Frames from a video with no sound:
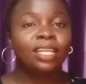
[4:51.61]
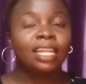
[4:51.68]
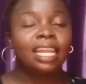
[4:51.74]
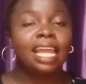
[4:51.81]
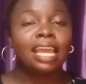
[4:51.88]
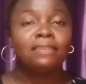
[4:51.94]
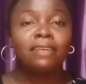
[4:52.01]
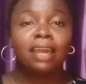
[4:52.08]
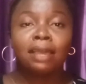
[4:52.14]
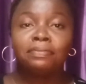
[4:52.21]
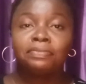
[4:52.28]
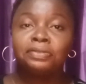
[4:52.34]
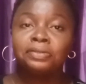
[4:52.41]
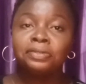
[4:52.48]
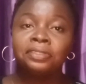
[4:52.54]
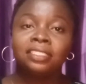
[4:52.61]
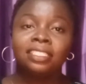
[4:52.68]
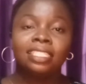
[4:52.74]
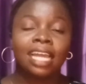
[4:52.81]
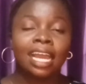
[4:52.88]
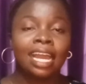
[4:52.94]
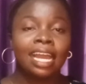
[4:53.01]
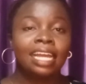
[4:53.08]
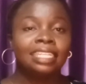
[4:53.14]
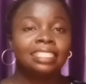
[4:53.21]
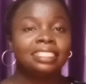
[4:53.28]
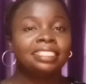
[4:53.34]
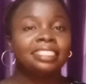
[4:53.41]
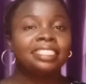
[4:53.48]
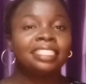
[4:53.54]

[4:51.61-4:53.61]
life happened and